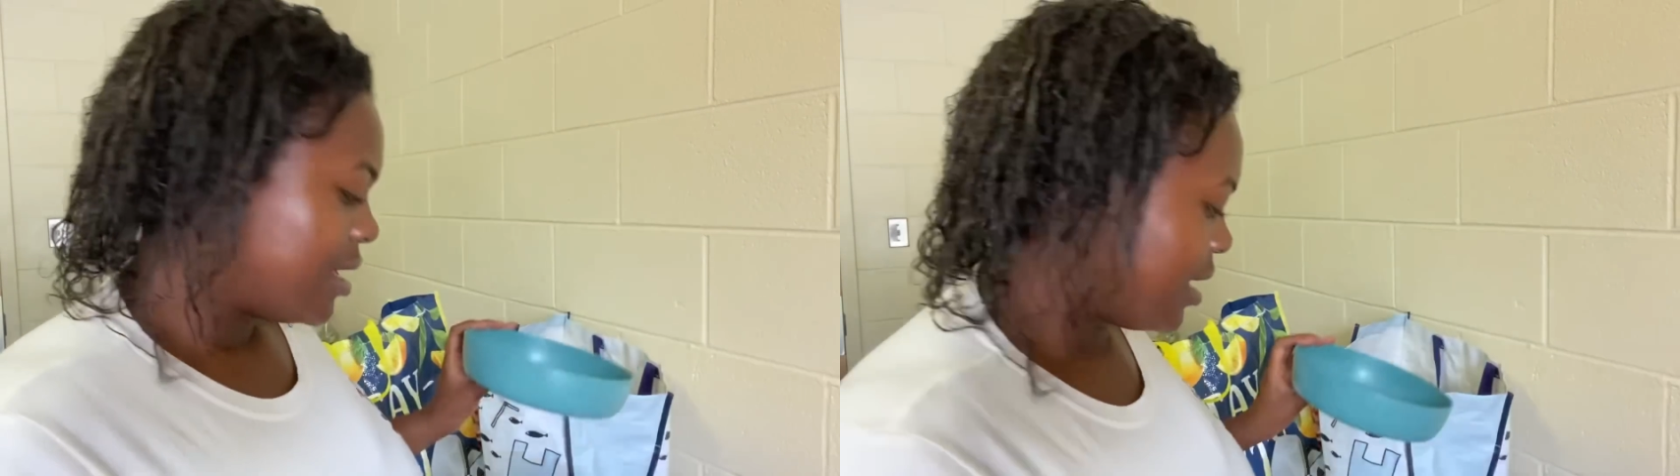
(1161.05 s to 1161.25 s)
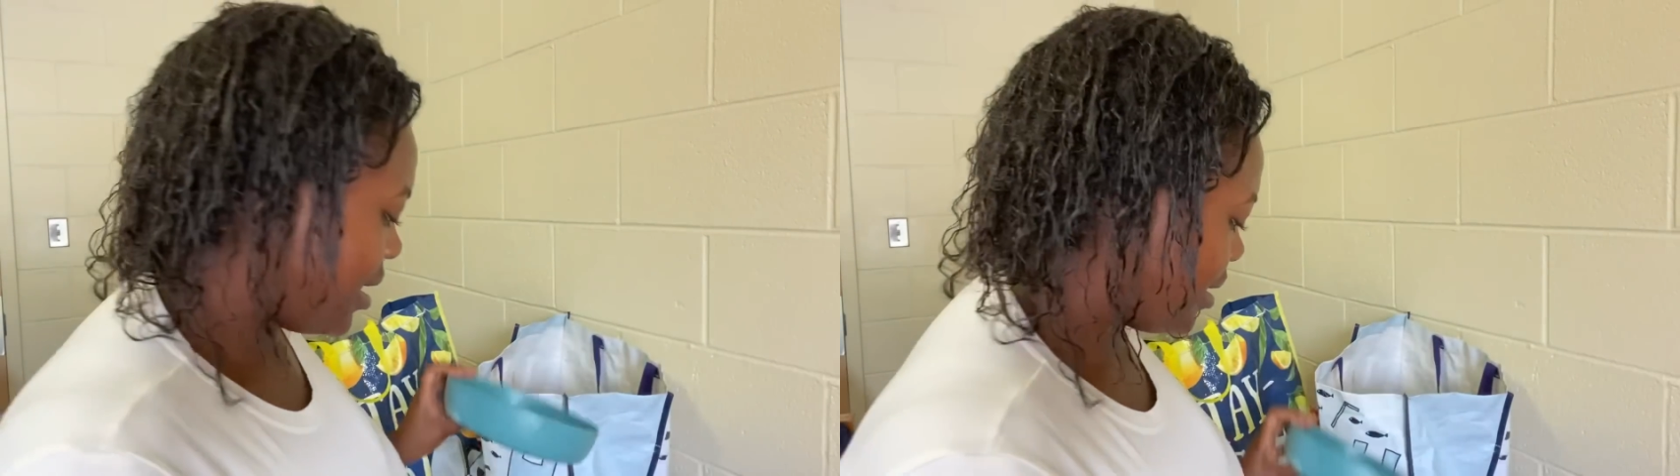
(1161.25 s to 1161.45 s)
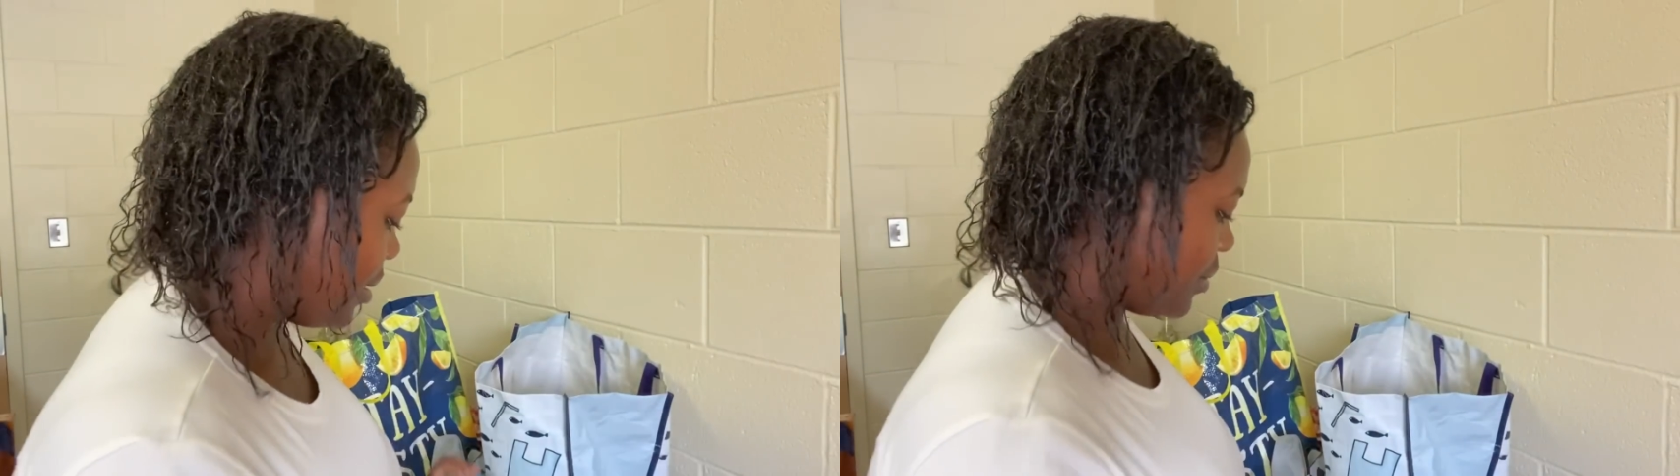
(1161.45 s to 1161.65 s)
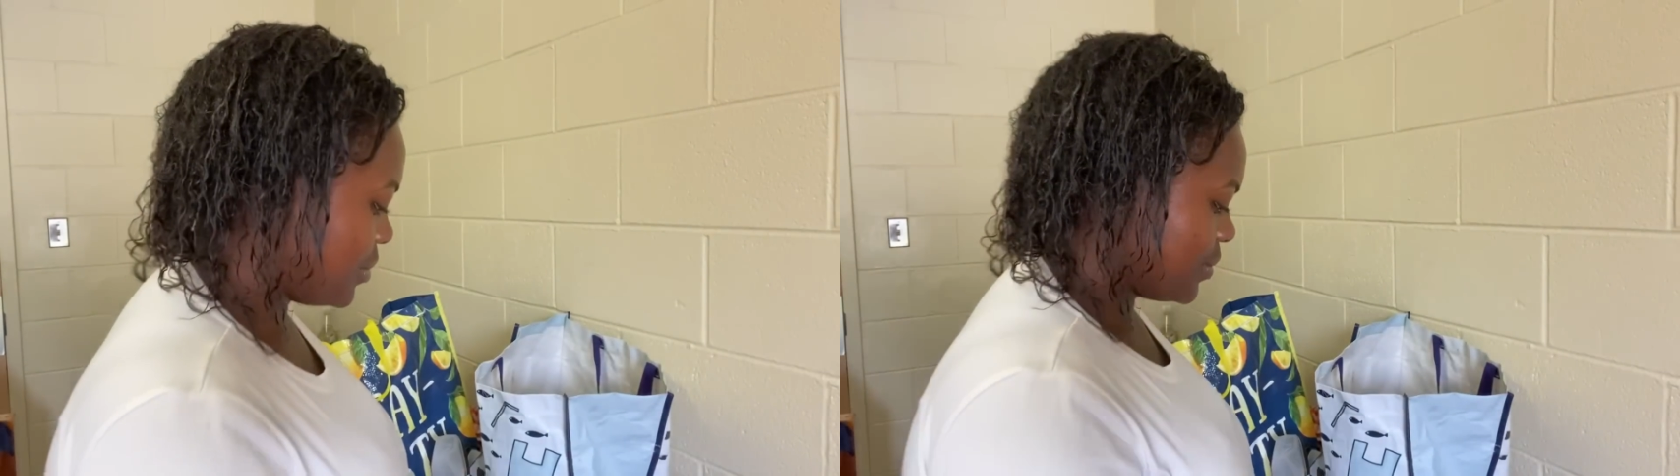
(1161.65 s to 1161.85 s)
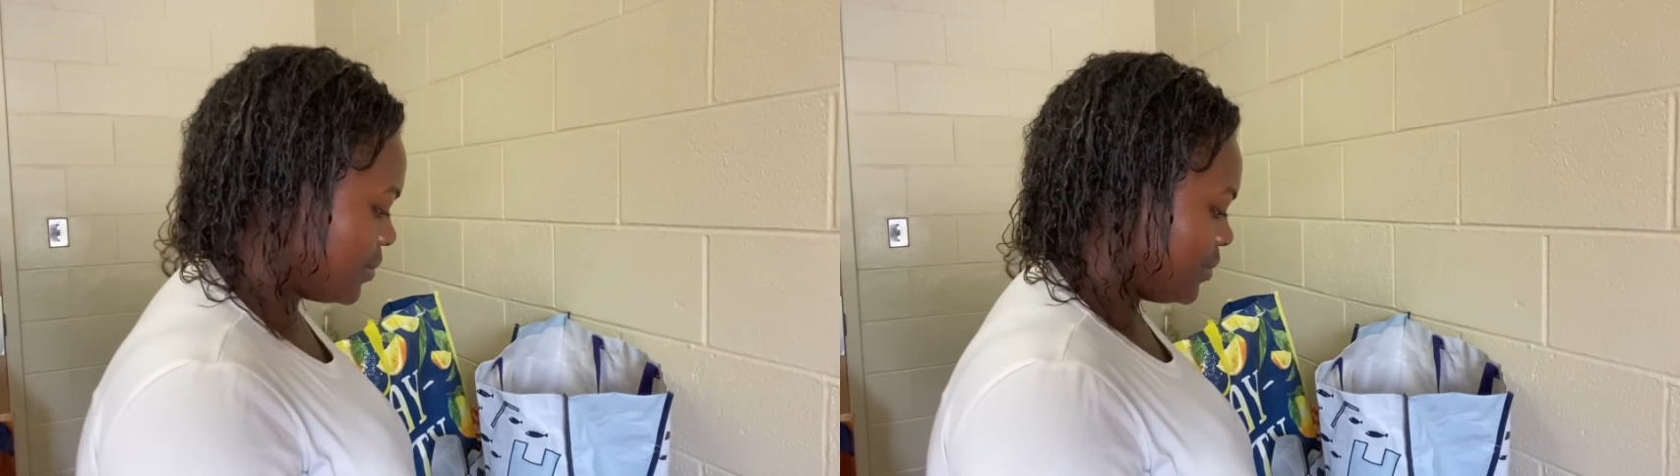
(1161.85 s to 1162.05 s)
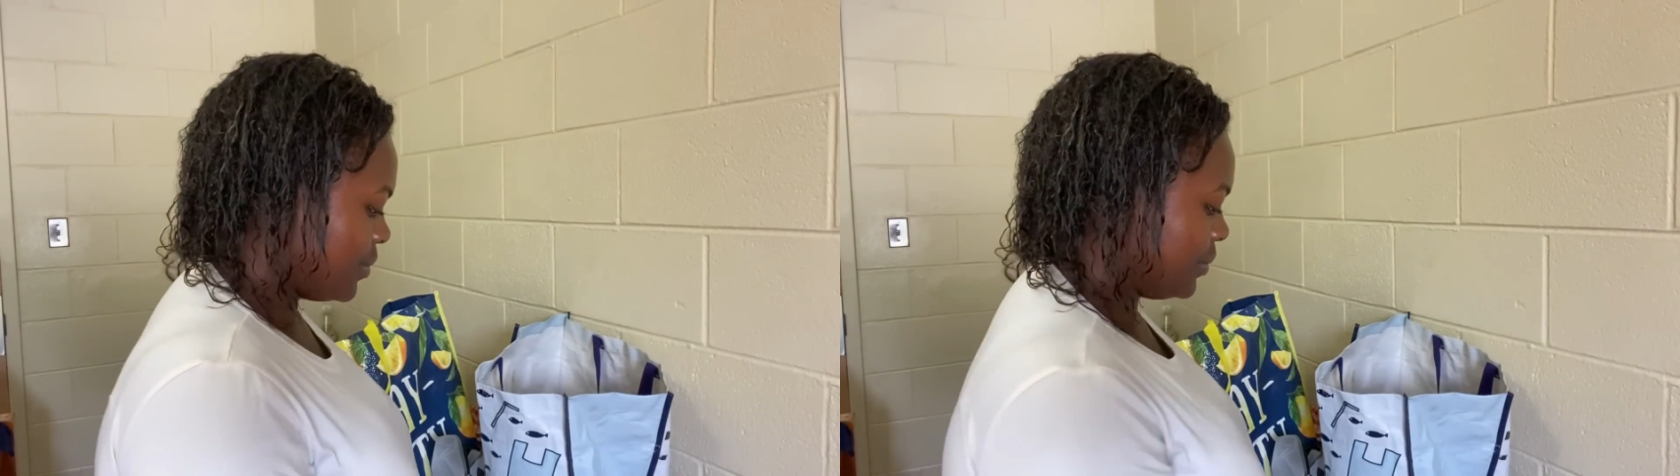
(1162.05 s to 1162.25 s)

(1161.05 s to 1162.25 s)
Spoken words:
And